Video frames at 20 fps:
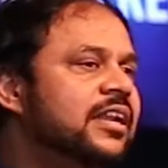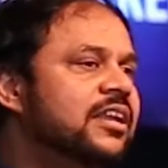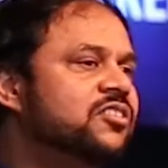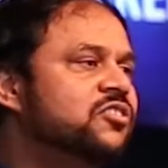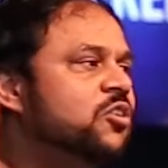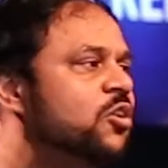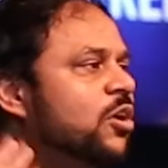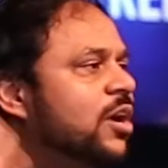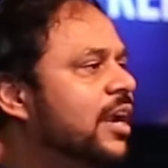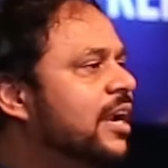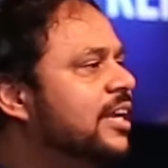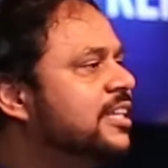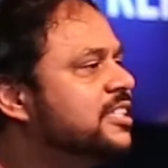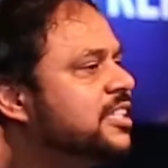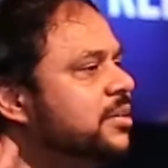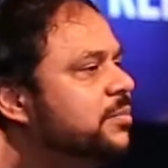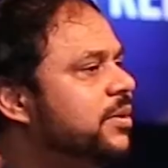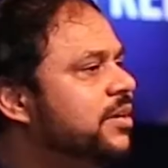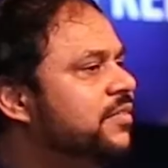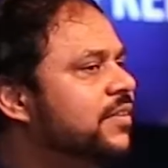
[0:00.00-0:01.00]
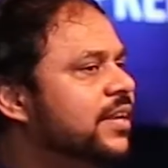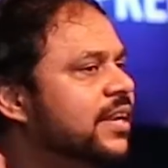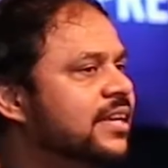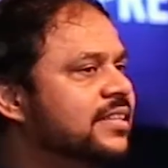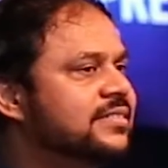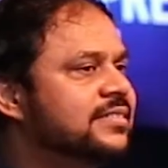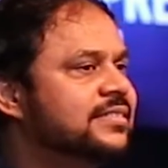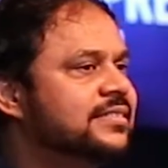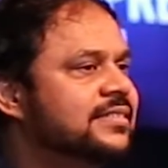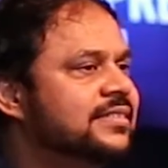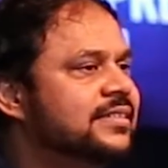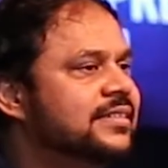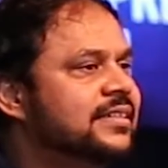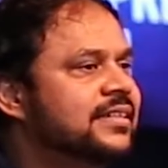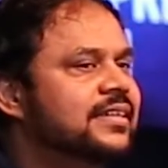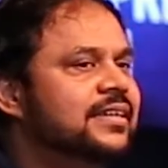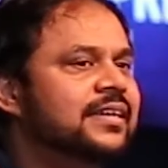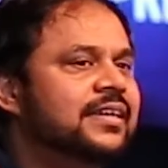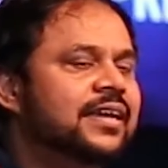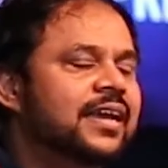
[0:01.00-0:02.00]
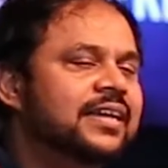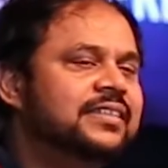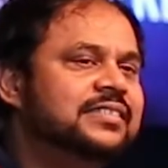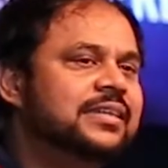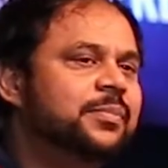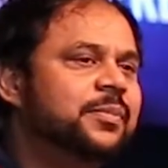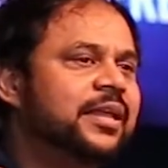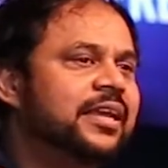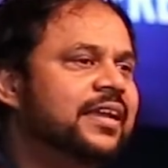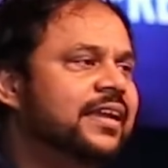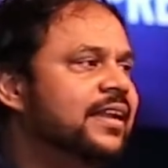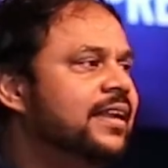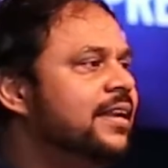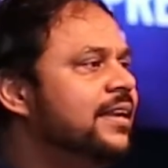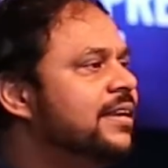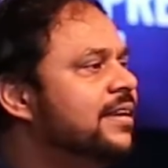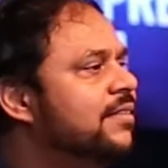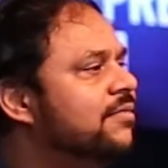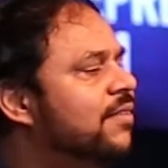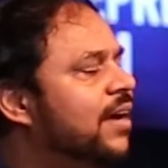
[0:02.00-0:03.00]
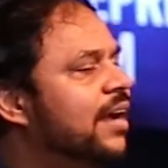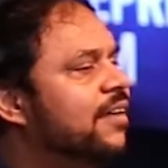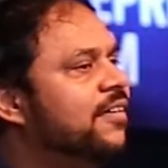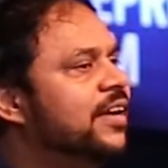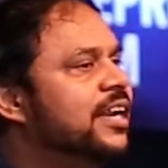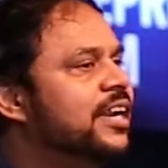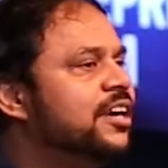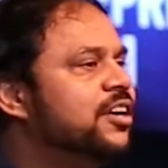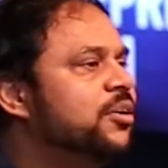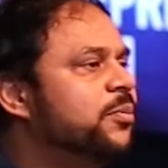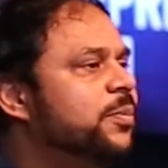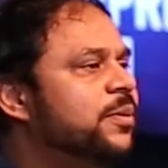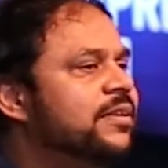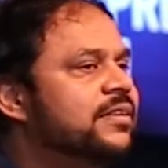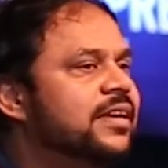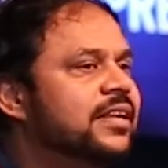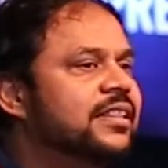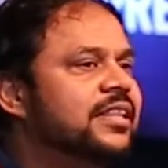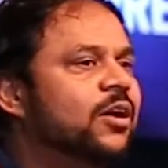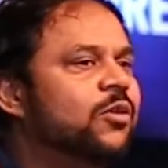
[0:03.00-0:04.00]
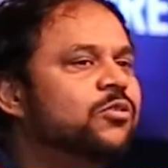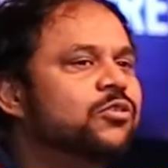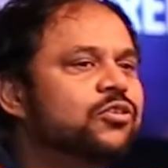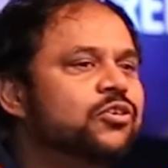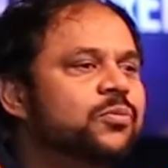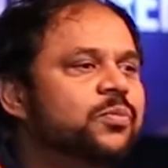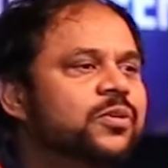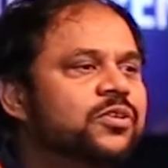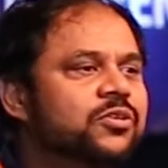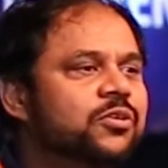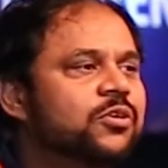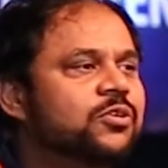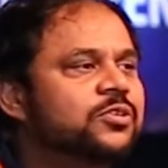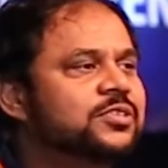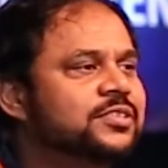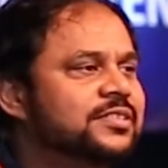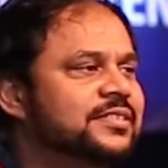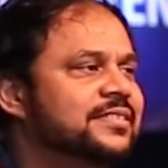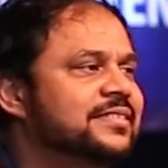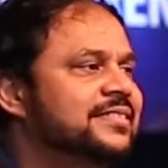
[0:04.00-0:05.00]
There is no connection between us, excepting in 500 rupees and 1000 rupees notes.